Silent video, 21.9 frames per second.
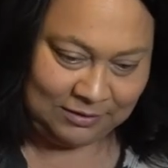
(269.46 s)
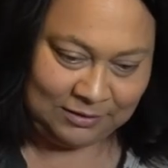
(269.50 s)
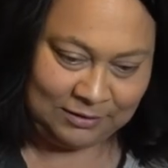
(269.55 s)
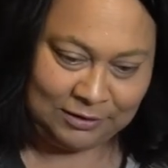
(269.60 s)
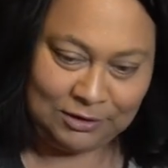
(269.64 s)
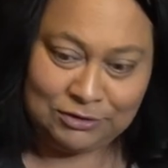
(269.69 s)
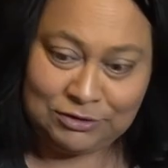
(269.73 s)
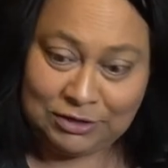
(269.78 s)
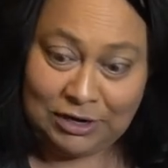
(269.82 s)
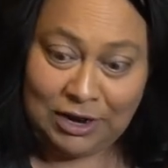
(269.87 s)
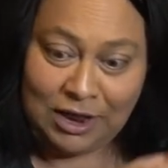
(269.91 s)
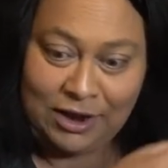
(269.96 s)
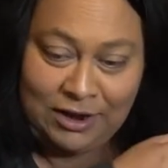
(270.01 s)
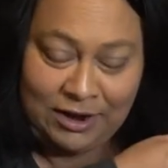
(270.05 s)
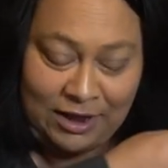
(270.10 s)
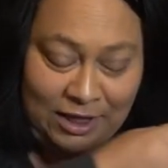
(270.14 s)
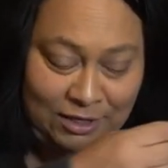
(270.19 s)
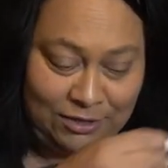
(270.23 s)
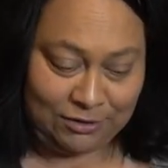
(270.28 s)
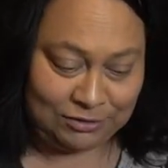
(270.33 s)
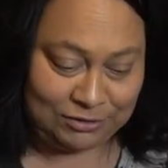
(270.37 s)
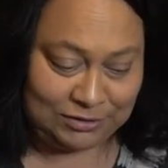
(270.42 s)
There's a lot of
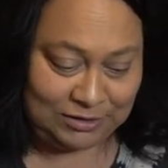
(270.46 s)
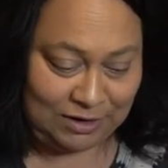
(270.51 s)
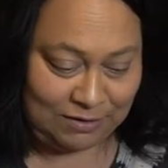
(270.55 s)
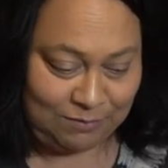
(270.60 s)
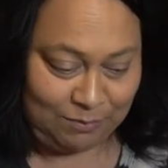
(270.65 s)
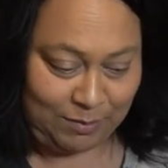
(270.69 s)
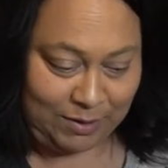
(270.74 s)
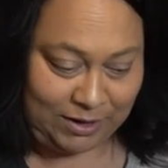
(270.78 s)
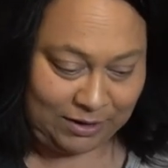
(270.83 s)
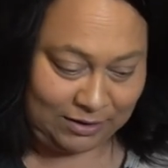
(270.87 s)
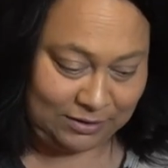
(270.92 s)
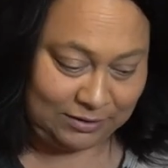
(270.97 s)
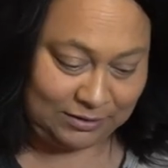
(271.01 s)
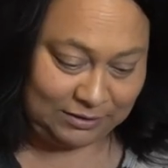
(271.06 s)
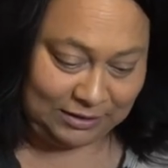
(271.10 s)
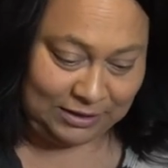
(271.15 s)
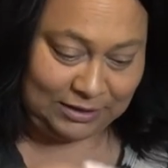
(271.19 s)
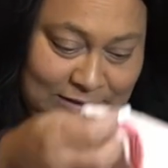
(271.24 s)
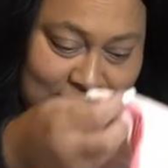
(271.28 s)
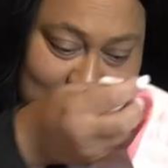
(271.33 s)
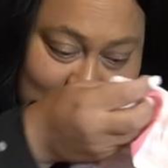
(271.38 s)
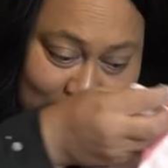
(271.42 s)
other stuff, but
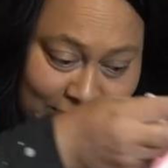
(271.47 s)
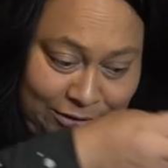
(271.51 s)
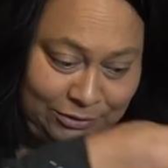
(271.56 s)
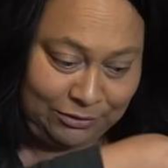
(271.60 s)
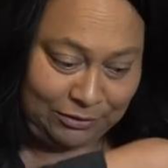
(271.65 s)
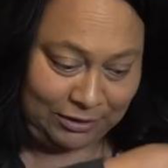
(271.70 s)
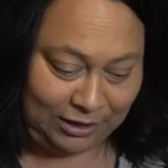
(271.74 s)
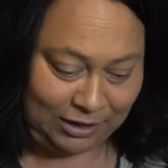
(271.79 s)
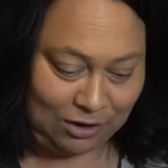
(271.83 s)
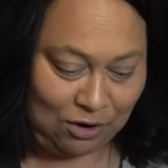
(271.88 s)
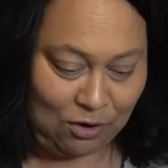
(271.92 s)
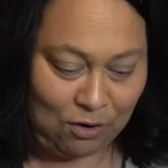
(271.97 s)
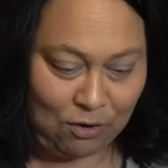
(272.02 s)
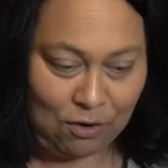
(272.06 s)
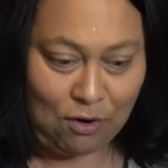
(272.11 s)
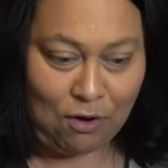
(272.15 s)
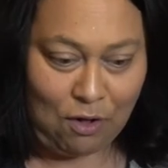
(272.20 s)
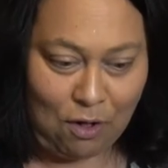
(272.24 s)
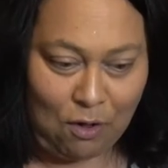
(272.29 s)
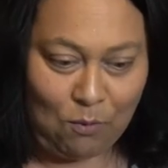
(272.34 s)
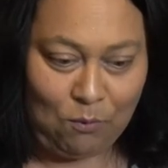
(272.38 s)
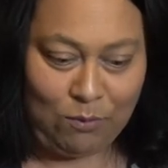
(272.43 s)
these literally are
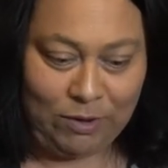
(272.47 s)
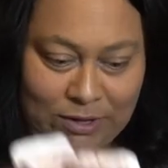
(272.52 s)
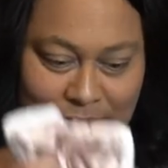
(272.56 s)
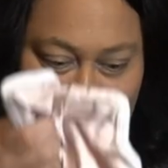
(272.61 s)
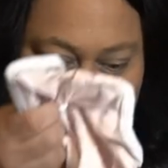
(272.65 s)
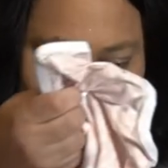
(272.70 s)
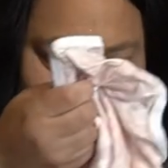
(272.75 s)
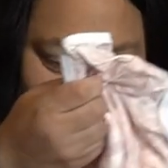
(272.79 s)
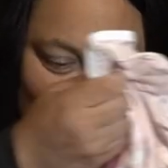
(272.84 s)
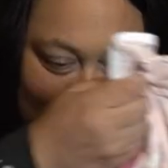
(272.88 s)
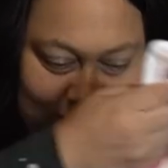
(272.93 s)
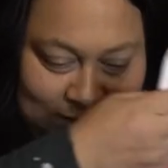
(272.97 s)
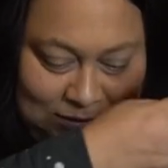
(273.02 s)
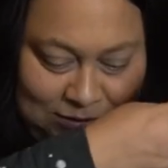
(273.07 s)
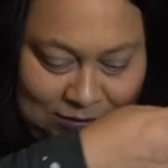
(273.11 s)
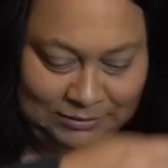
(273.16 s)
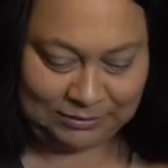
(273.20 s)
all onesies.